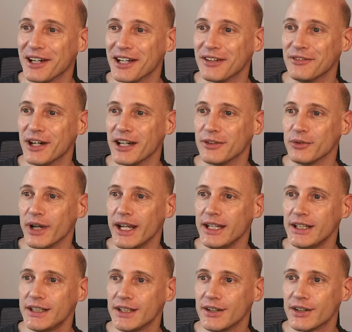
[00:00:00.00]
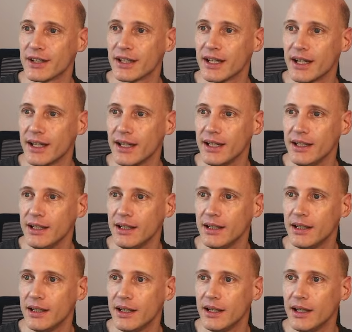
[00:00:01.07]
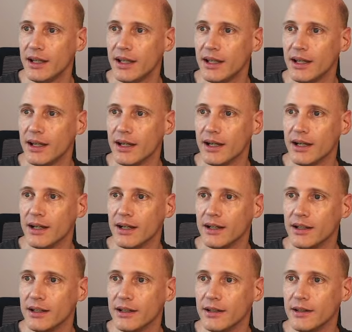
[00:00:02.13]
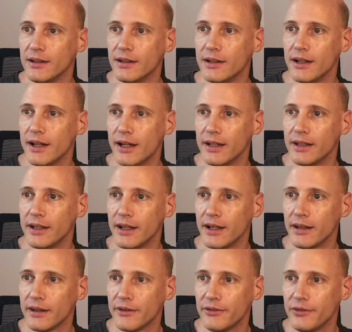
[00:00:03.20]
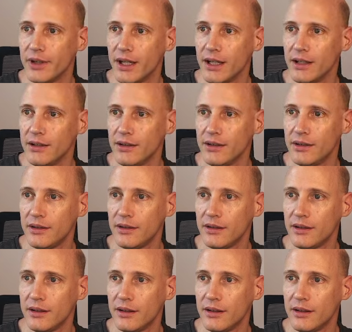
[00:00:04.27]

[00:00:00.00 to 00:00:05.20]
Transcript: a wide range, okay. And the other face